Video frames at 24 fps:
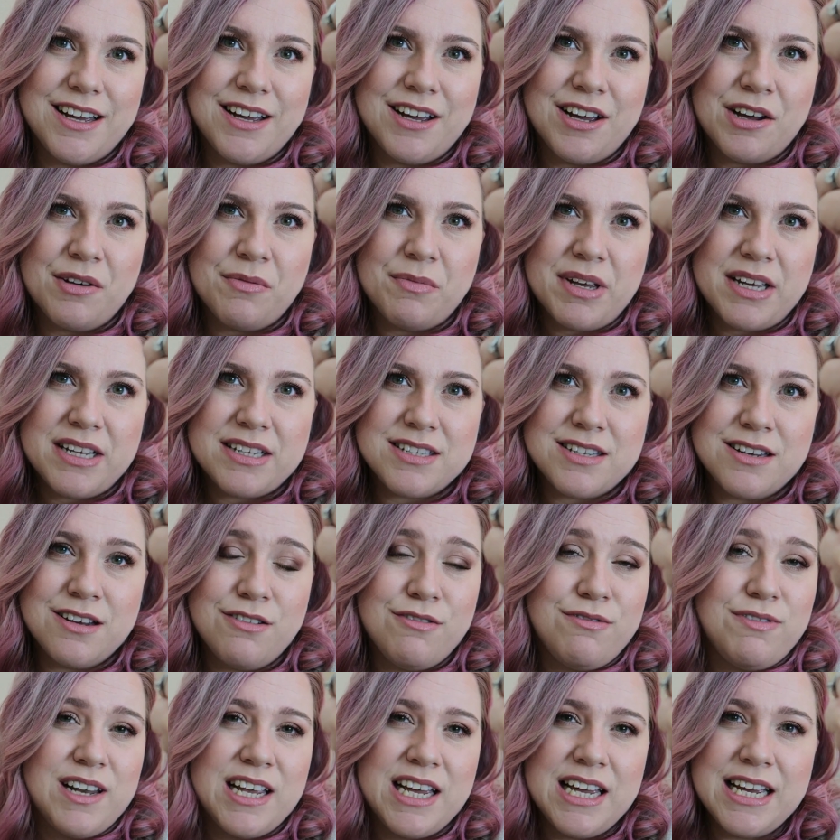It's
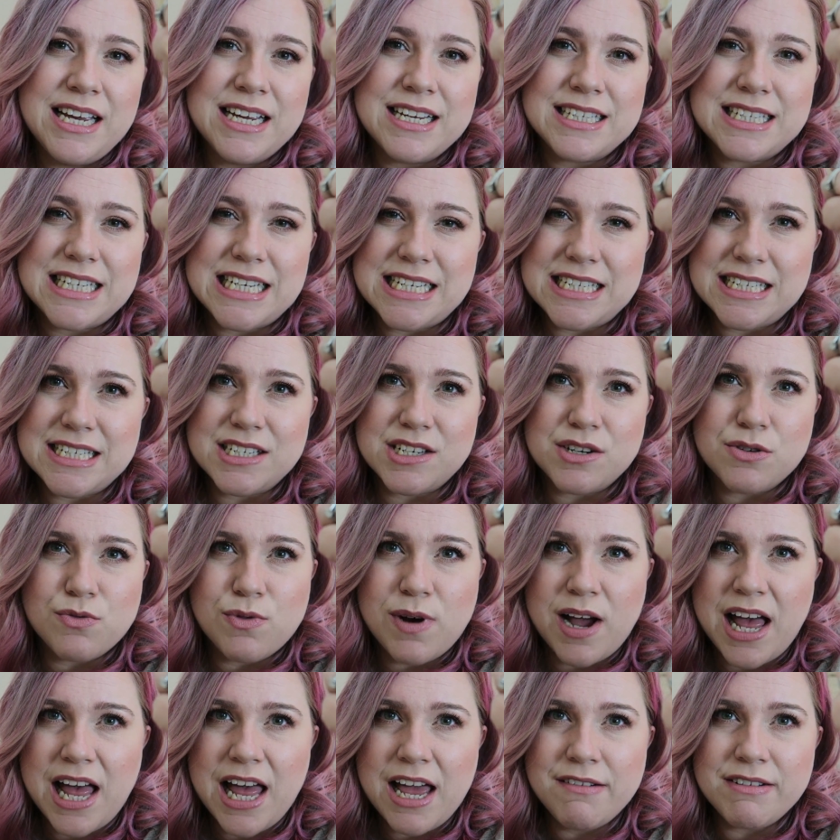lovely, it's easy to
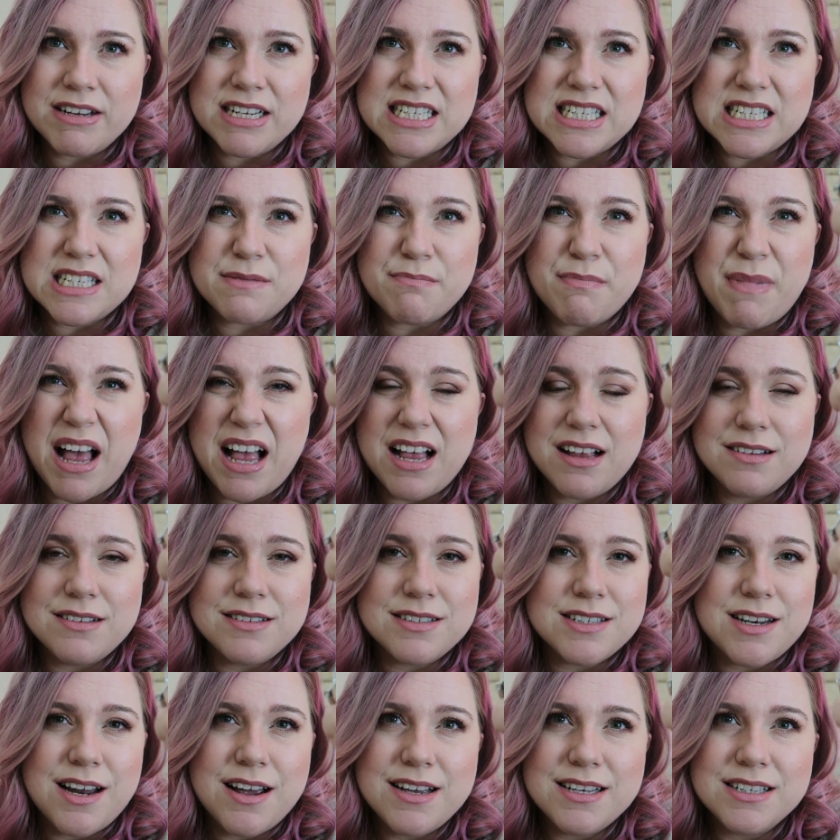wear, it
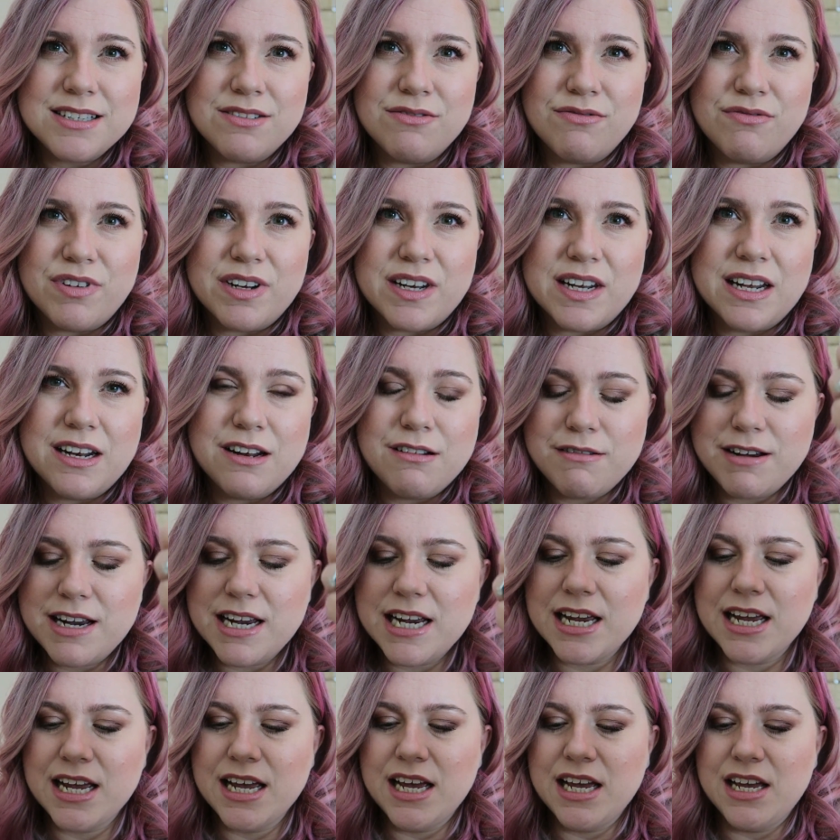smells nice and
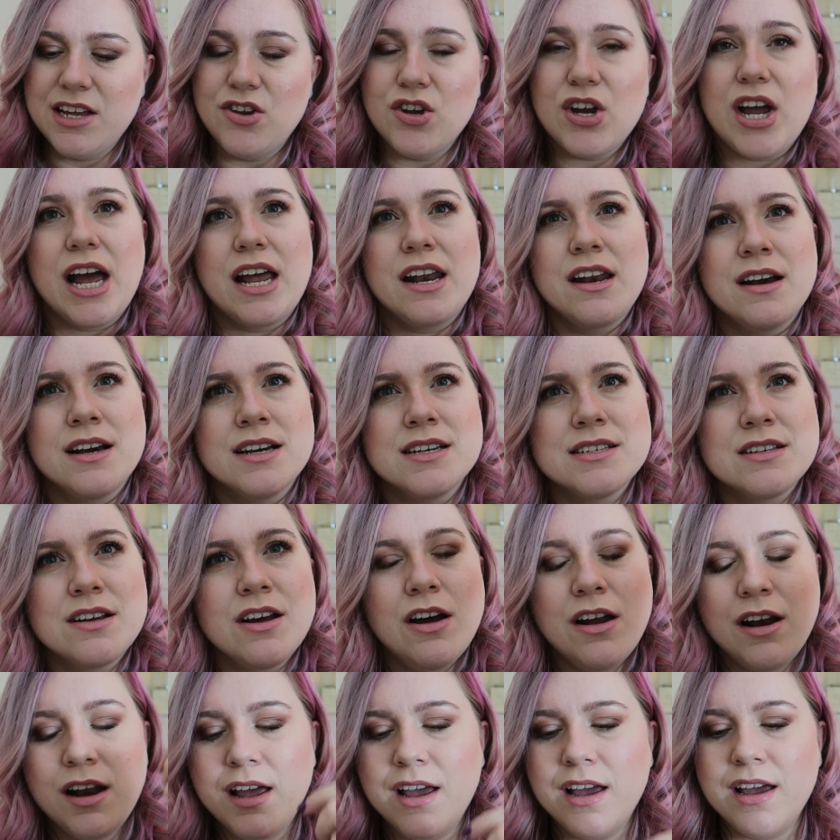vanilla-y, you get a nice
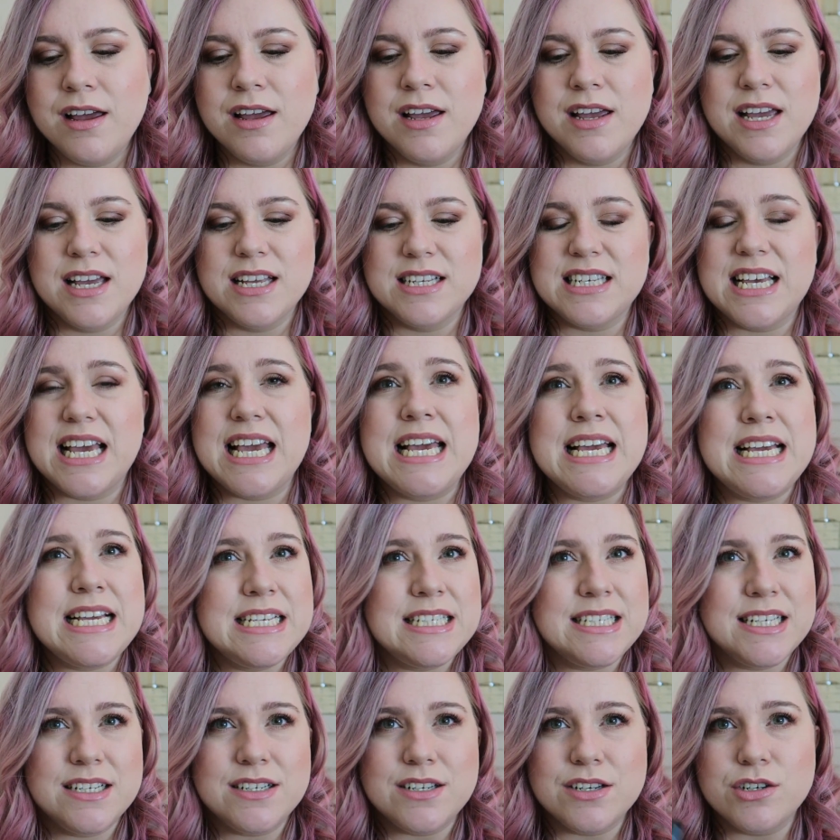colour, it's
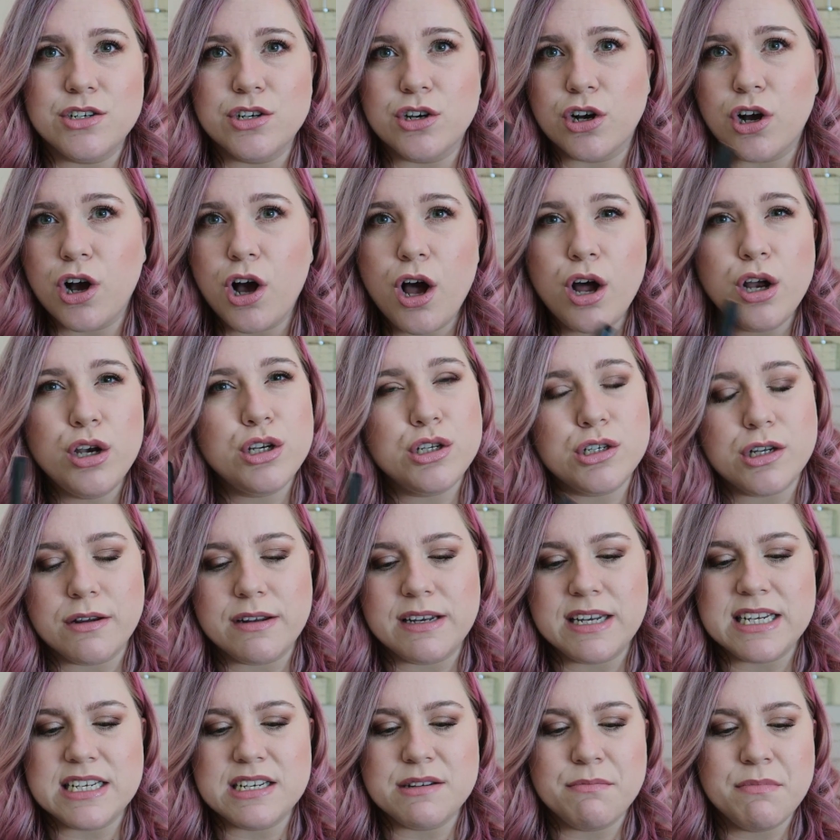easy to chuck on, you
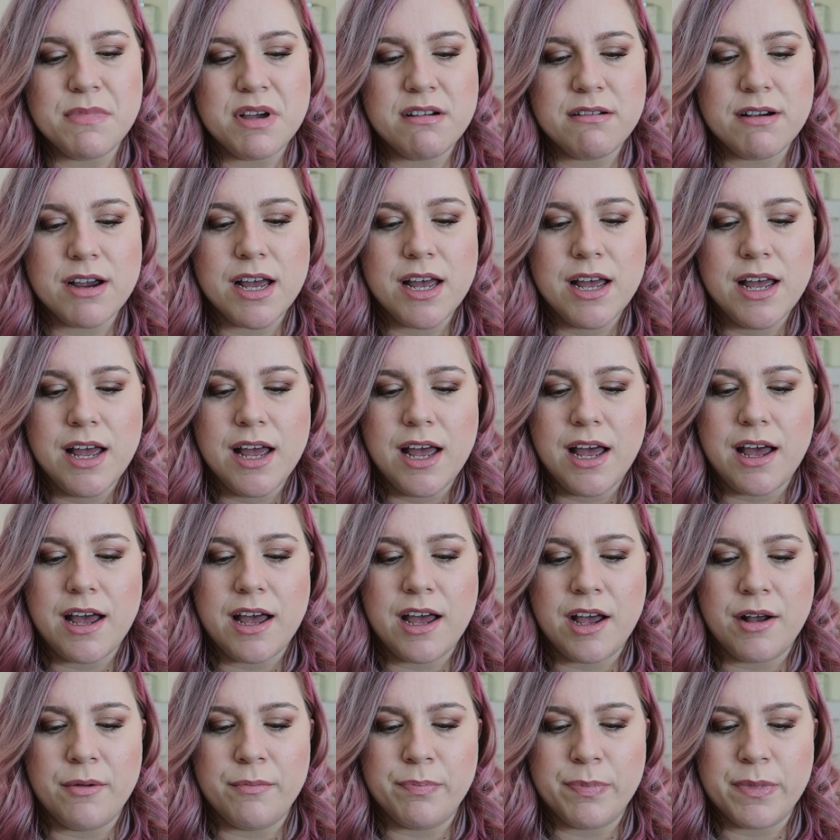don't need a mirror.
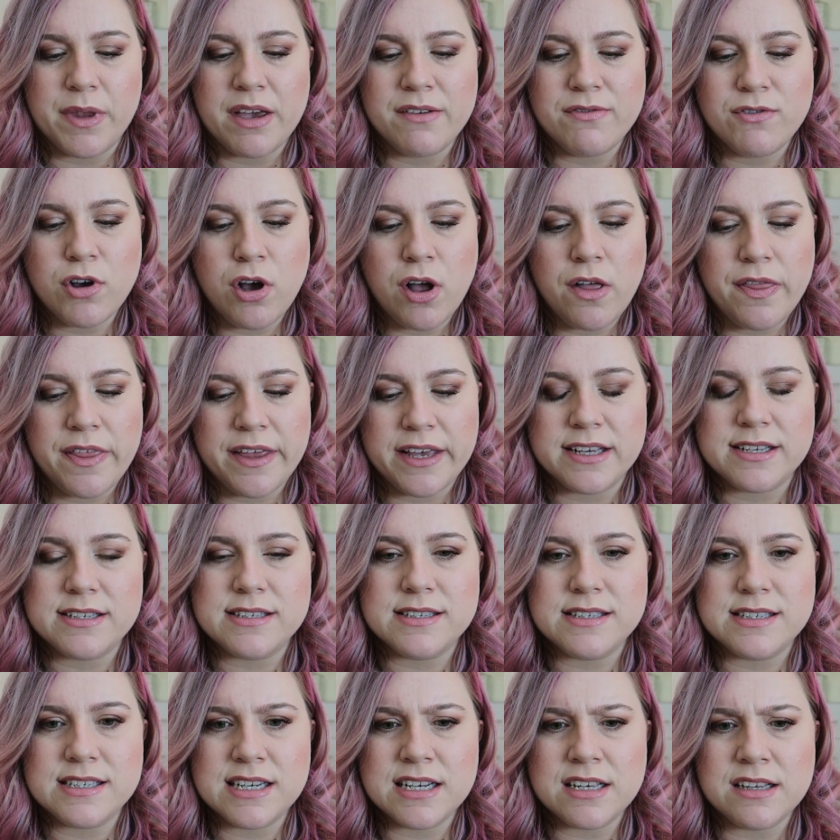I've got this
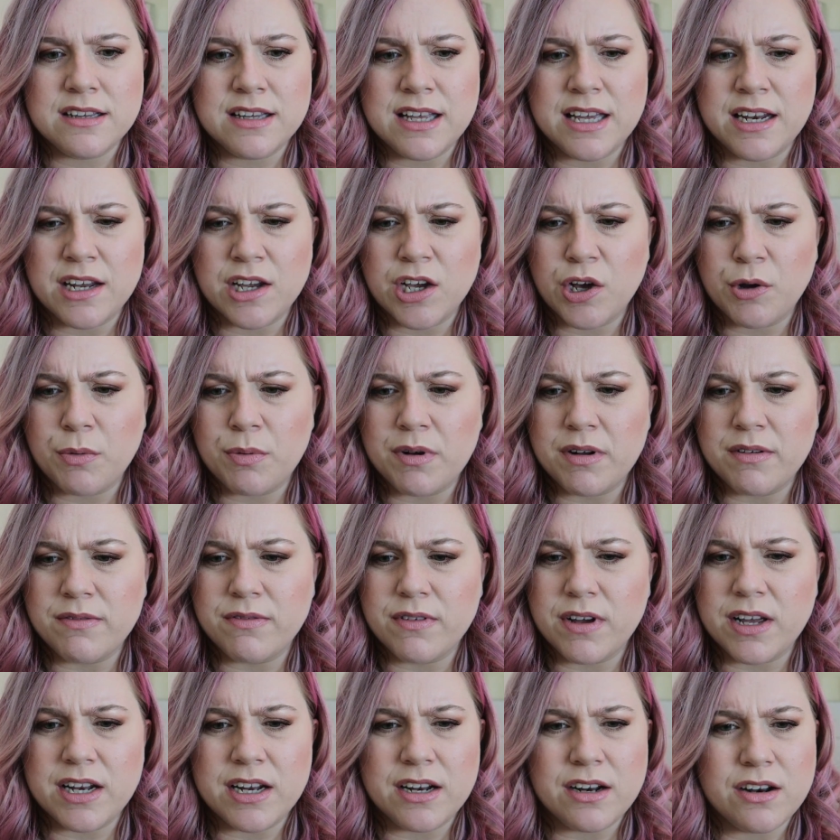still in a couple
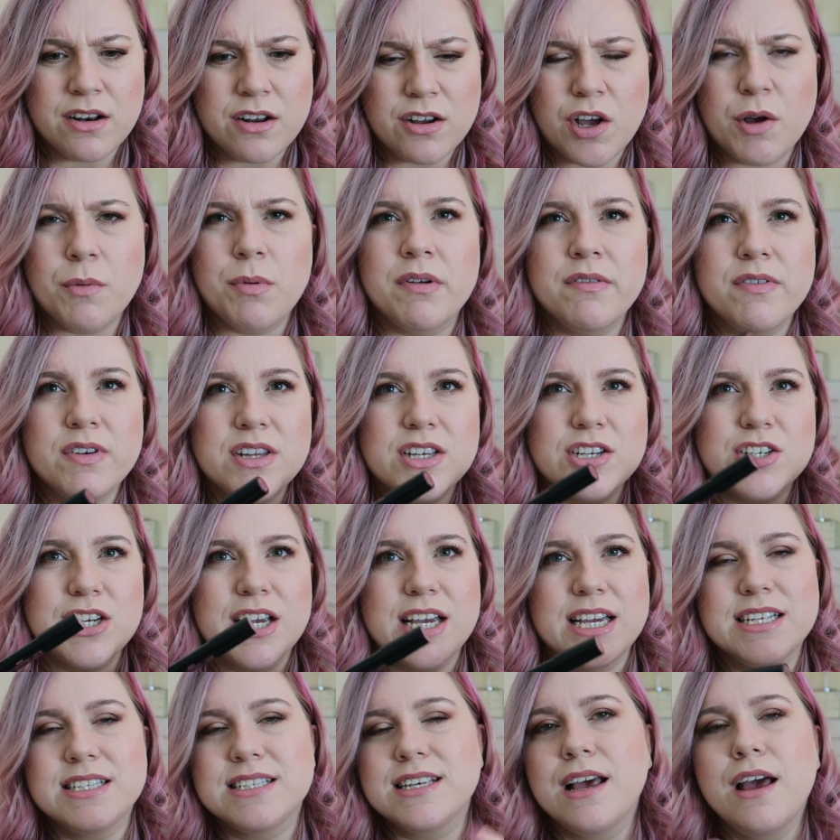of other
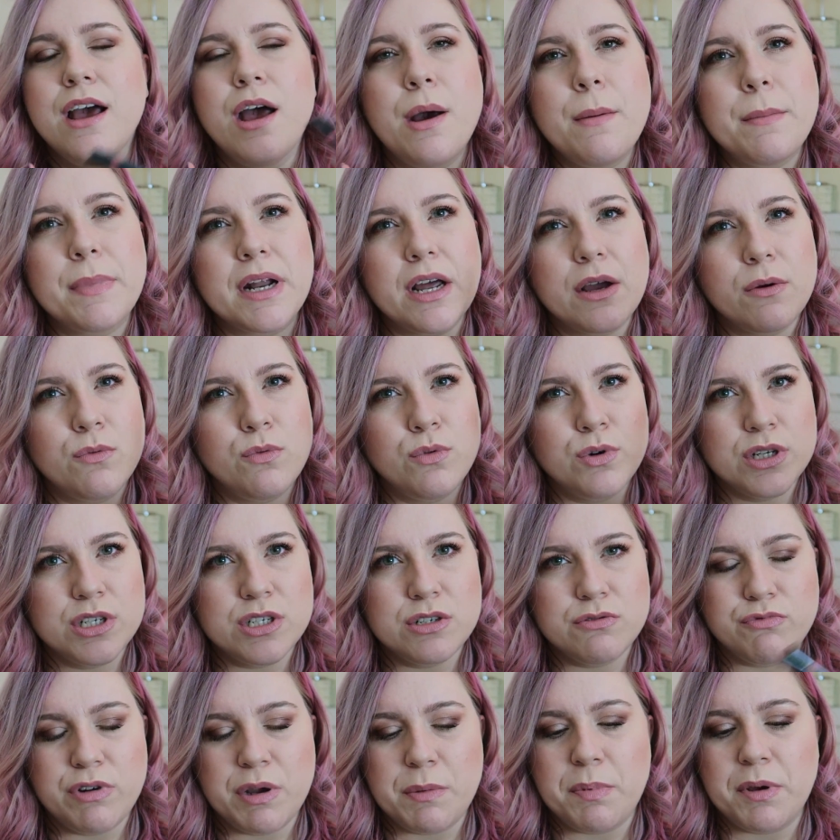shades, but I
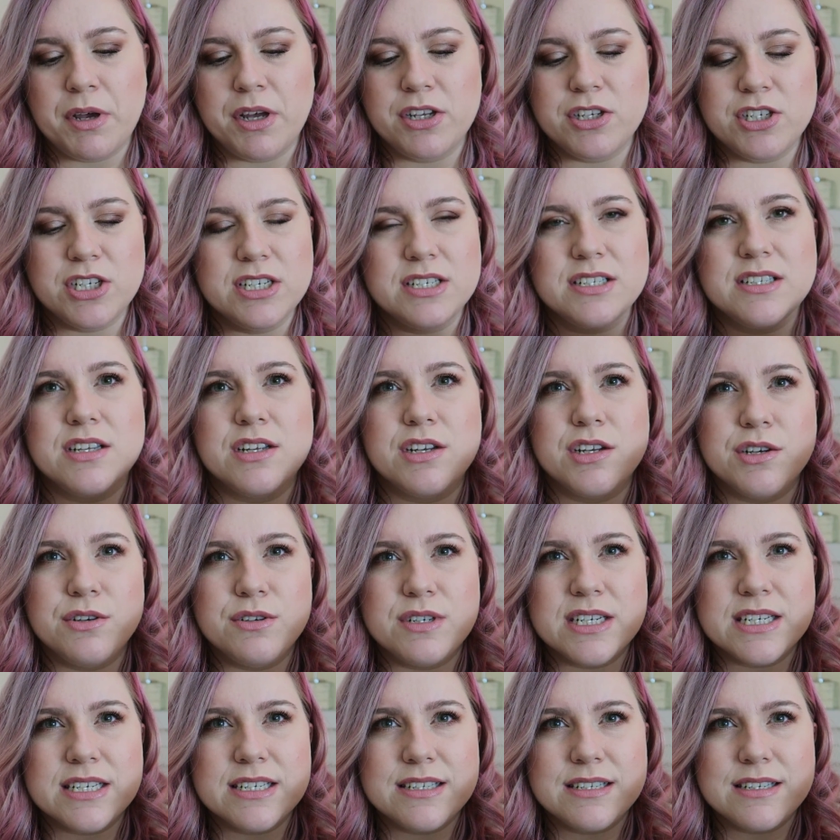would repurchase the
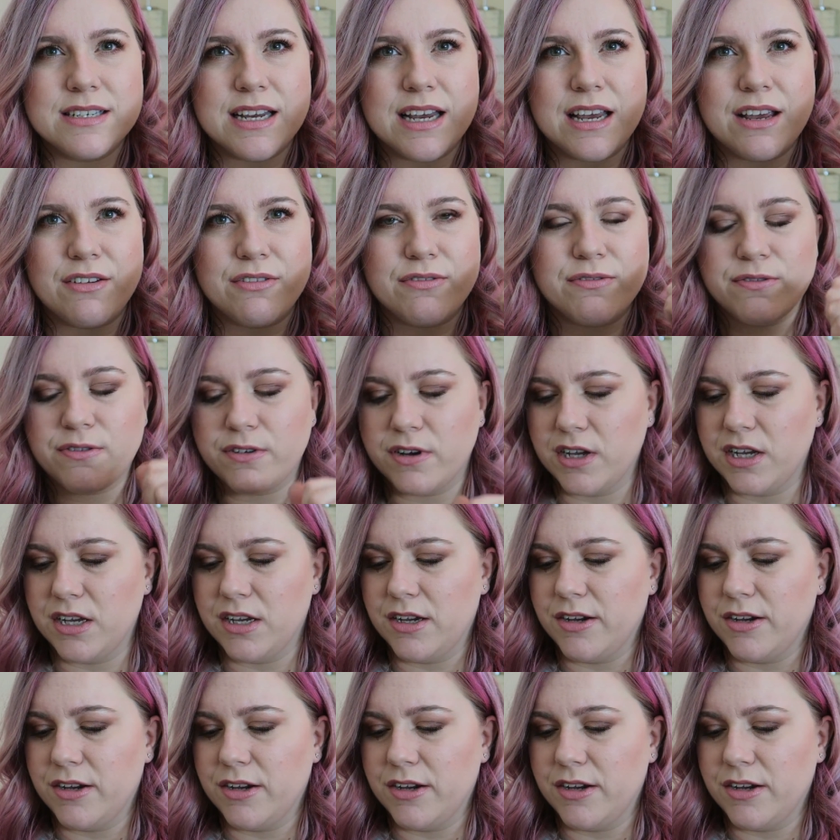Nudist if